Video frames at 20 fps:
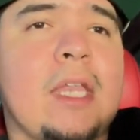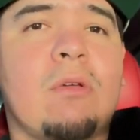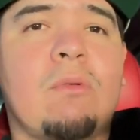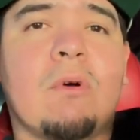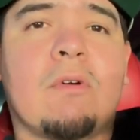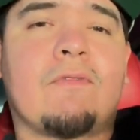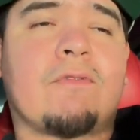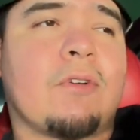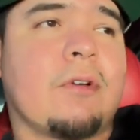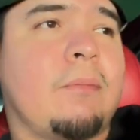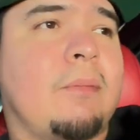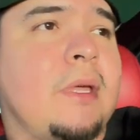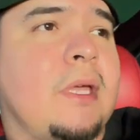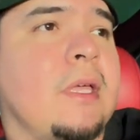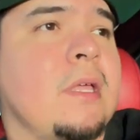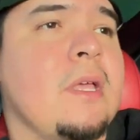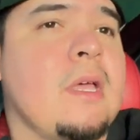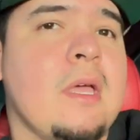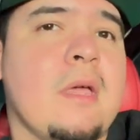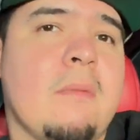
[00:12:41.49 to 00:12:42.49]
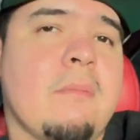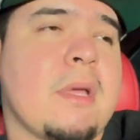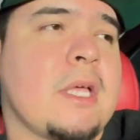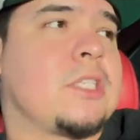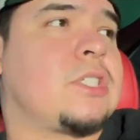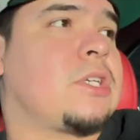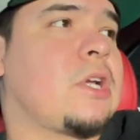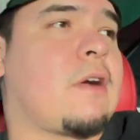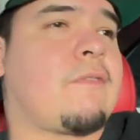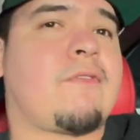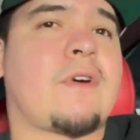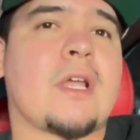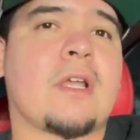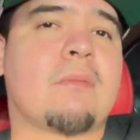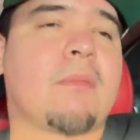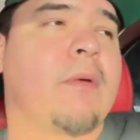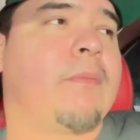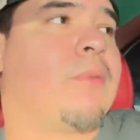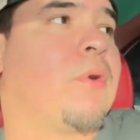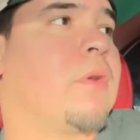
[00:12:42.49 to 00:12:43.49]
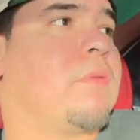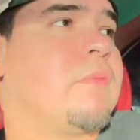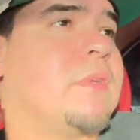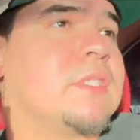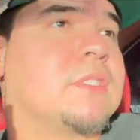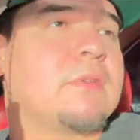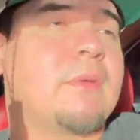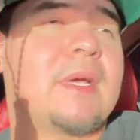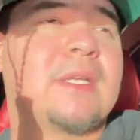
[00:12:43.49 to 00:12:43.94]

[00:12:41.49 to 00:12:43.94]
one for a man. Make sure y'all follow my boy Rizzo at